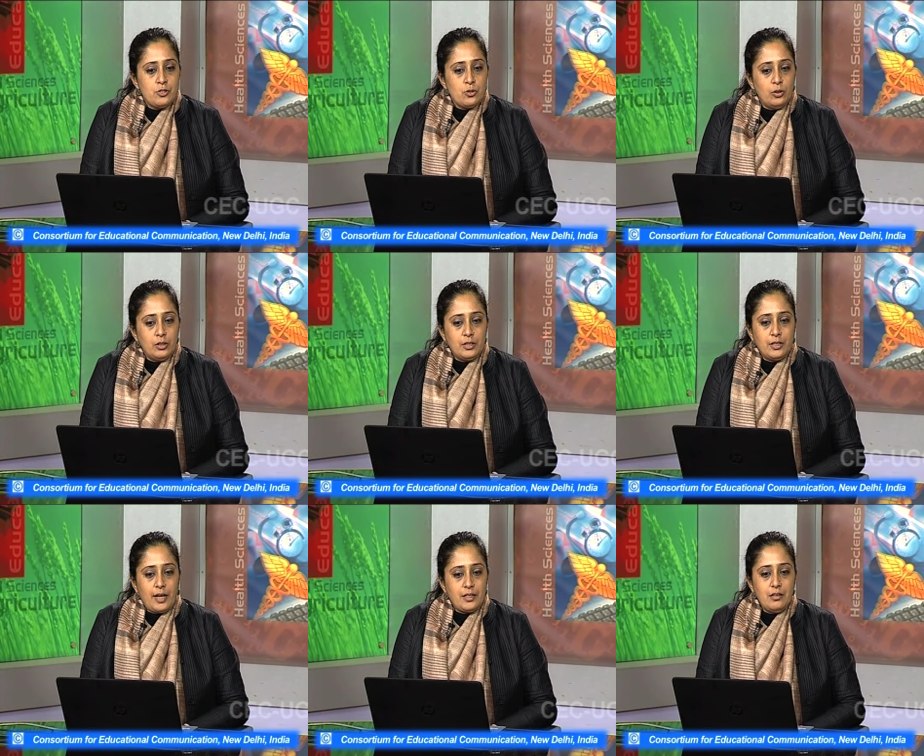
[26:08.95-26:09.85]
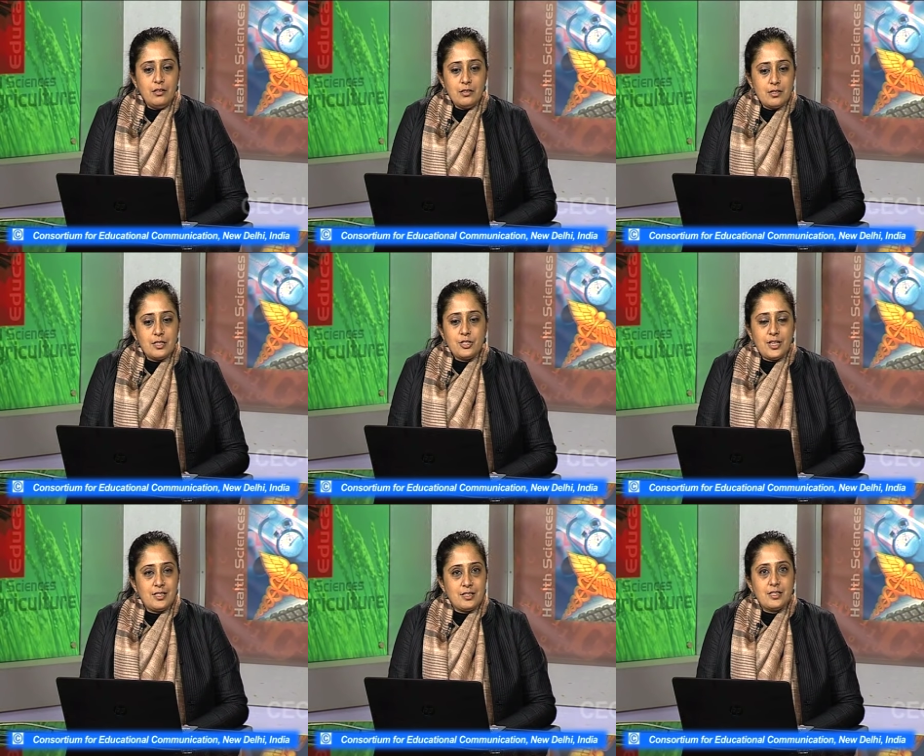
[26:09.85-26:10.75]
So uh, the title
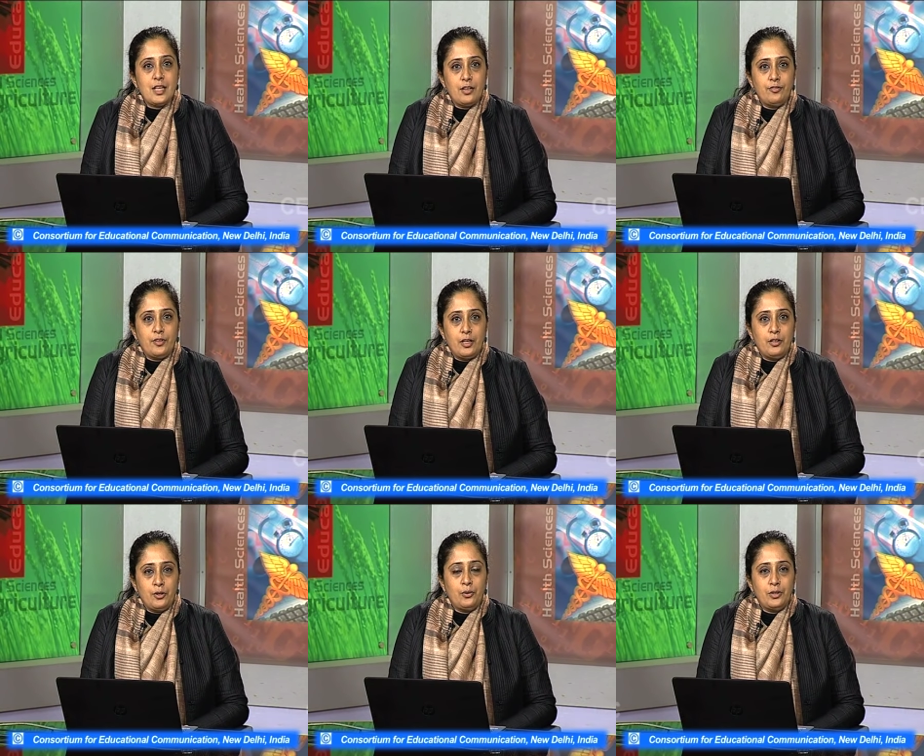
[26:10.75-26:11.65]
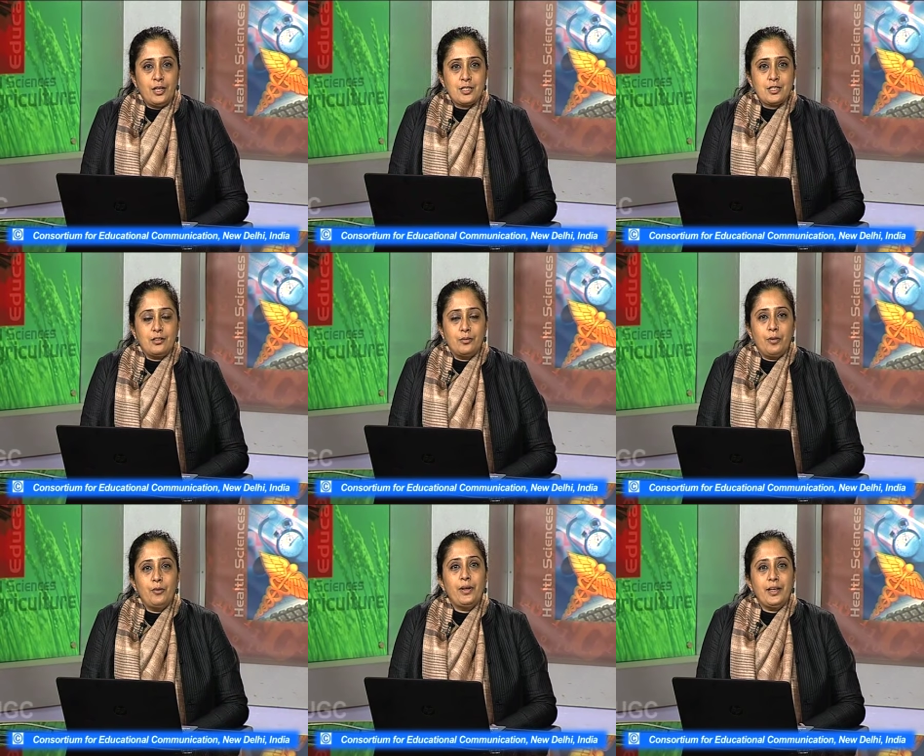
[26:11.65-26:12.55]
suggests itself, uh, you know, that uh,
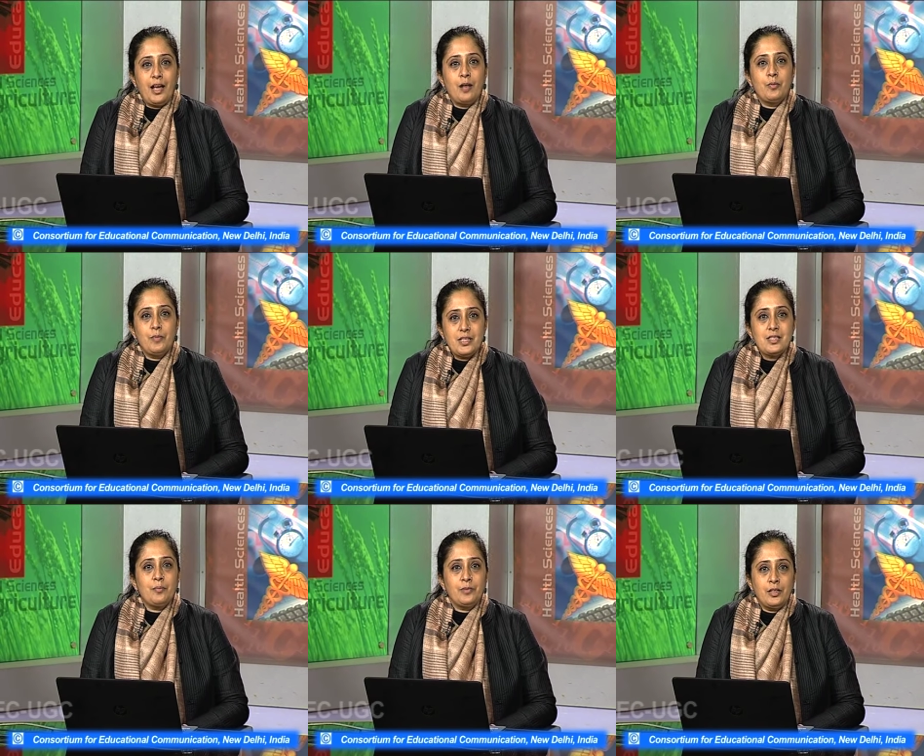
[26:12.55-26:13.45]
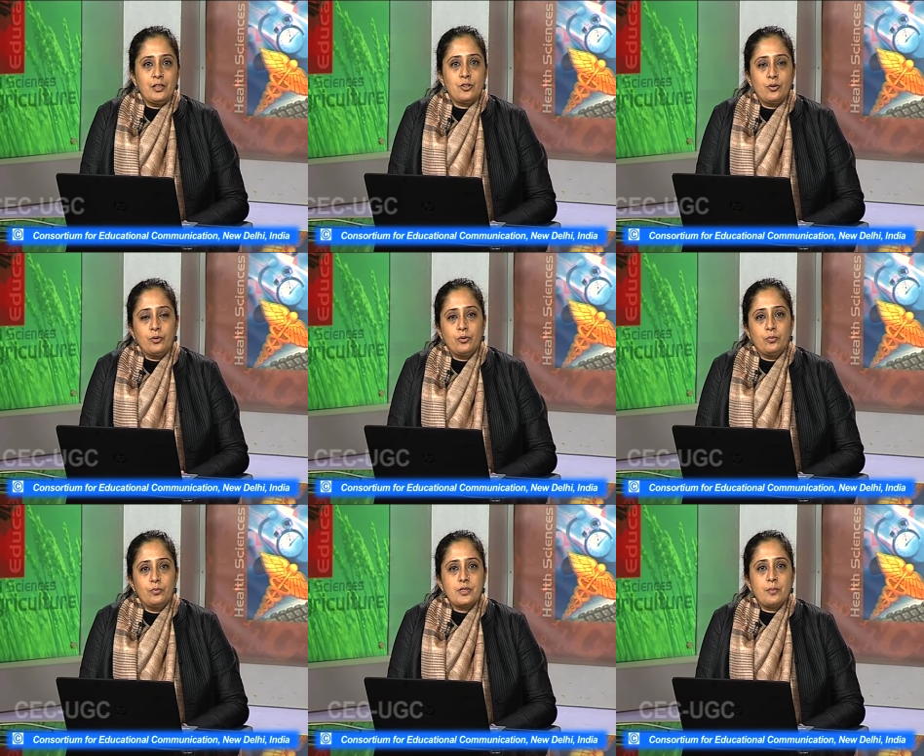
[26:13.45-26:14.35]
a wedding album is something that you know, you
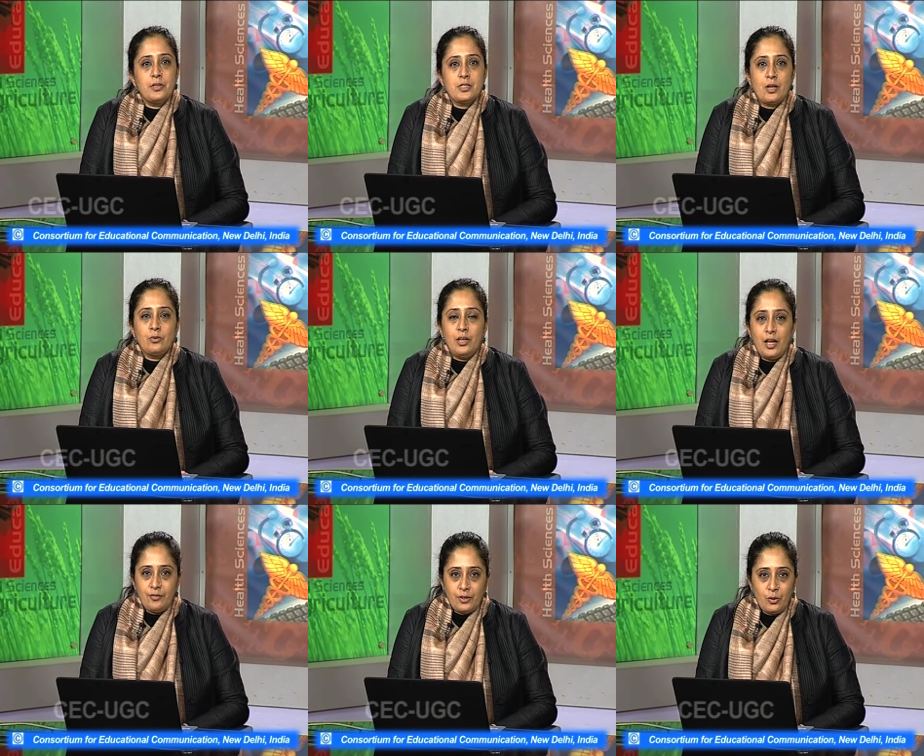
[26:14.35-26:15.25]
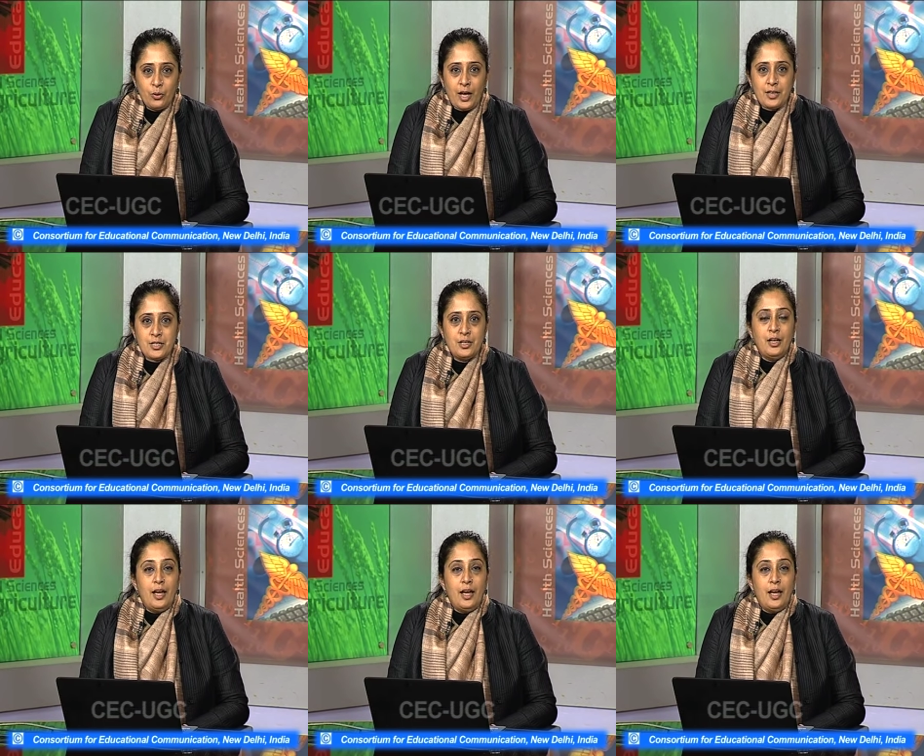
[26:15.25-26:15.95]
know, some years down the line, when you look at